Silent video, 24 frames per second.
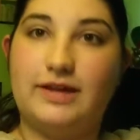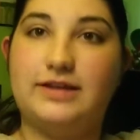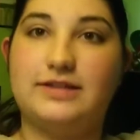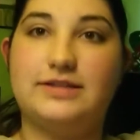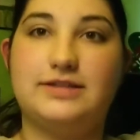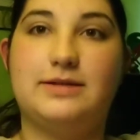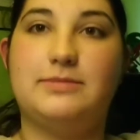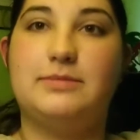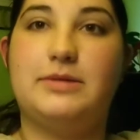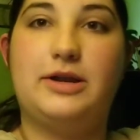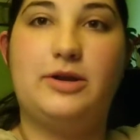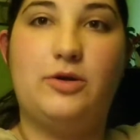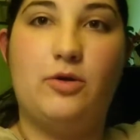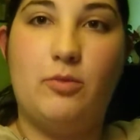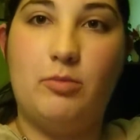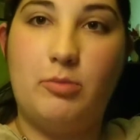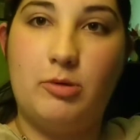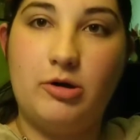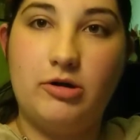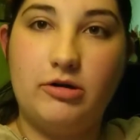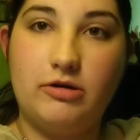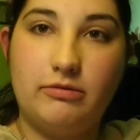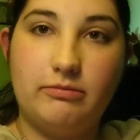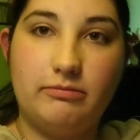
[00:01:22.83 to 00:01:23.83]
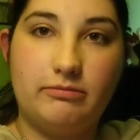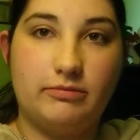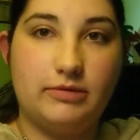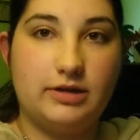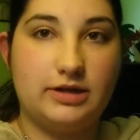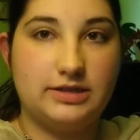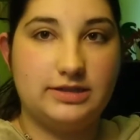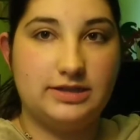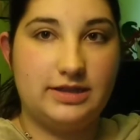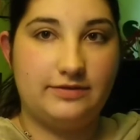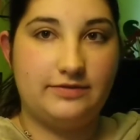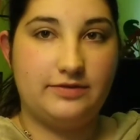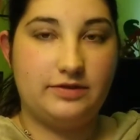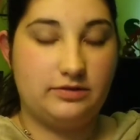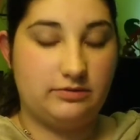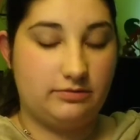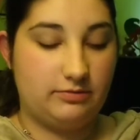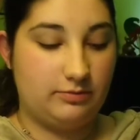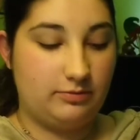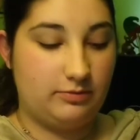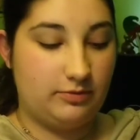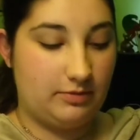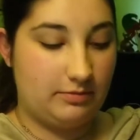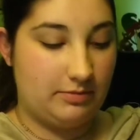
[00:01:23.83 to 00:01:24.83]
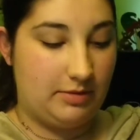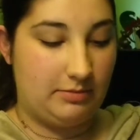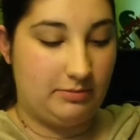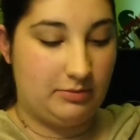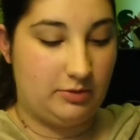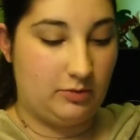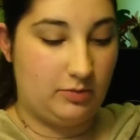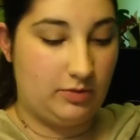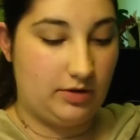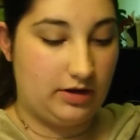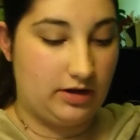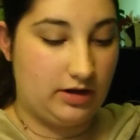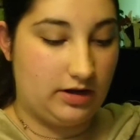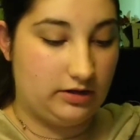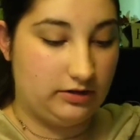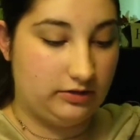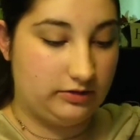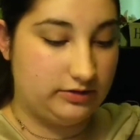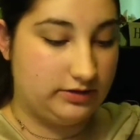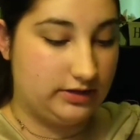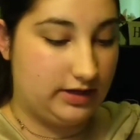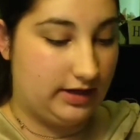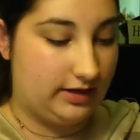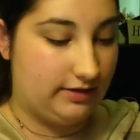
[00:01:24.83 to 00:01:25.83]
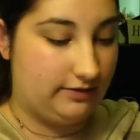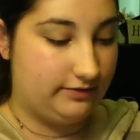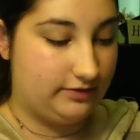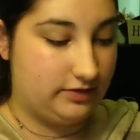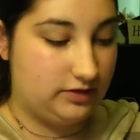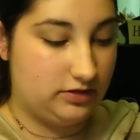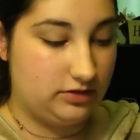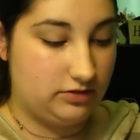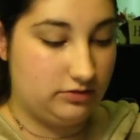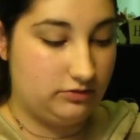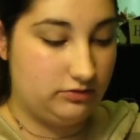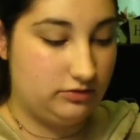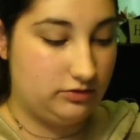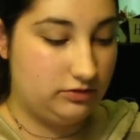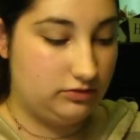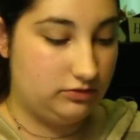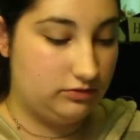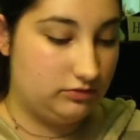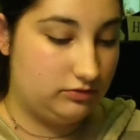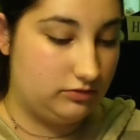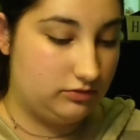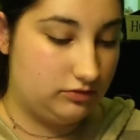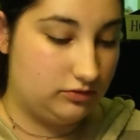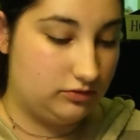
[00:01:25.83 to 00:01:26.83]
except my notebook, because I have to remember what colors I have to use.